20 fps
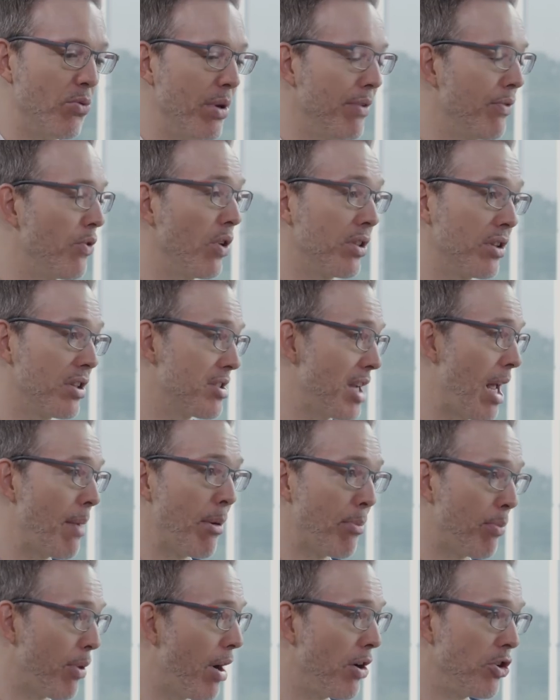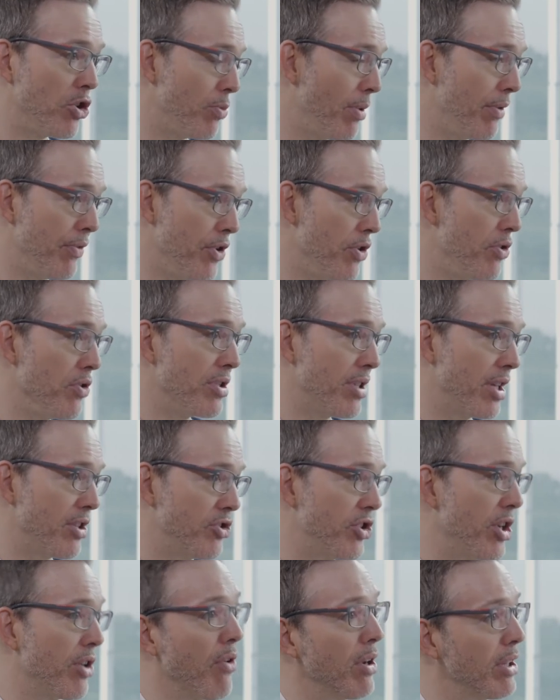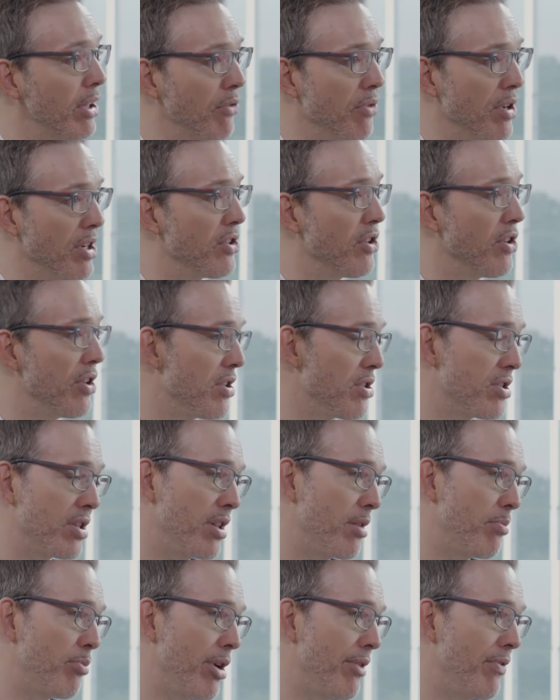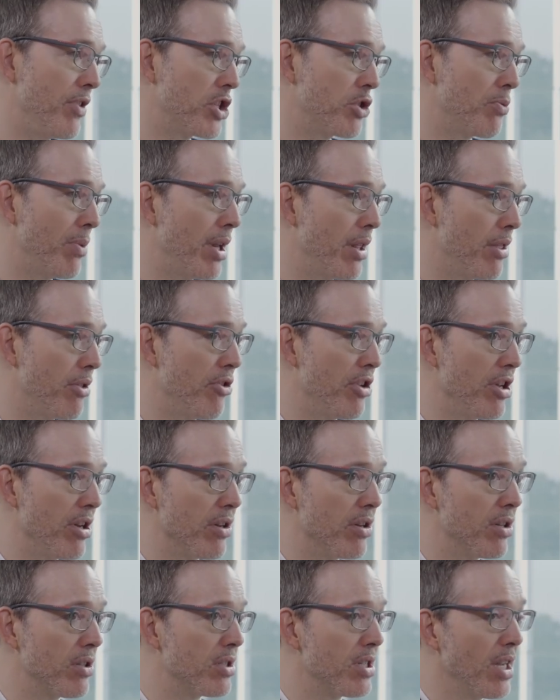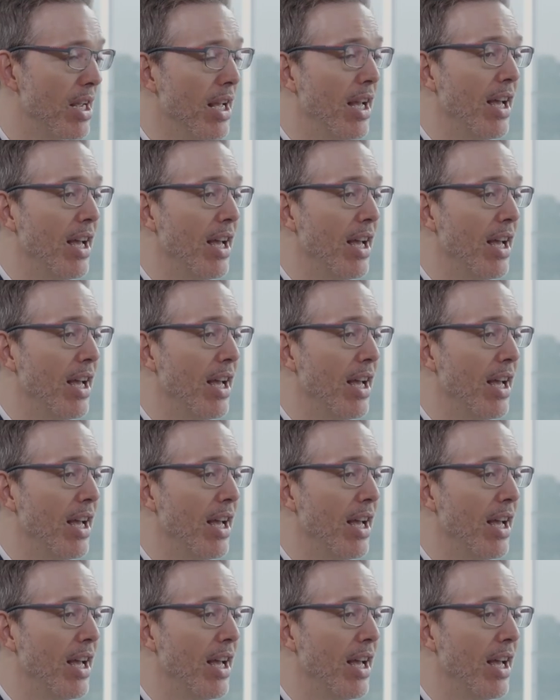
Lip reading: We've got the same approach we've used that's generated returns in the previous 23 years.